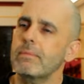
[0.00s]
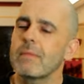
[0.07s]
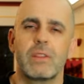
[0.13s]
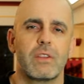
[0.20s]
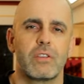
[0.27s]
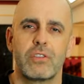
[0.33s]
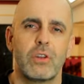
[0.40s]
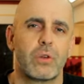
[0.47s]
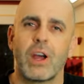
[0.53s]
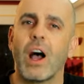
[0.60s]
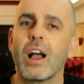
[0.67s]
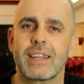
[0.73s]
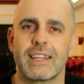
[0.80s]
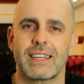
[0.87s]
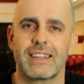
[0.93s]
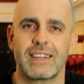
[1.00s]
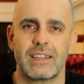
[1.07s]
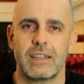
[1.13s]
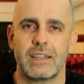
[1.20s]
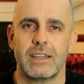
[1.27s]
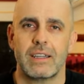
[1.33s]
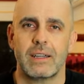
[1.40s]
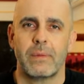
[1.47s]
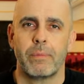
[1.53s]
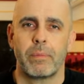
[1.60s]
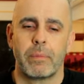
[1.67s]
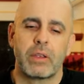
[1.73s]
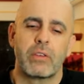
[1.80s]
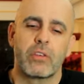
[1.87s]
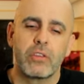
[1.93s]
There's no talking
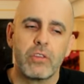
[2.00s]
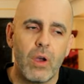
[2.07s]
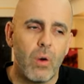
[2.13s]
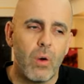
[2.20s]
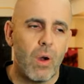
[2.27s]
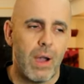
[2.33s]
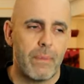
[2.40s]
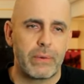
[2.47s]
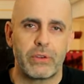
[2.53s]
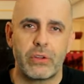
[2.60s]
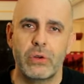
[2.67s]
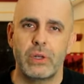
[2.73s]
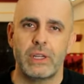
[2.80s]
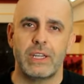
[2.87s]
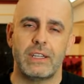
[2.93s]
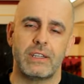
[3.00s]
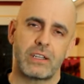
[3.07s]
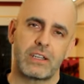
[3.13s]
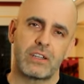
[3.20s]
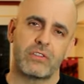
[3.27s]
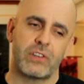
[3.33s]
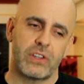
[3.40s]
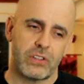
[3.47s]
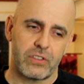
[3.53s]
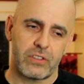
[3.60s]
because there's no opportunity to converse.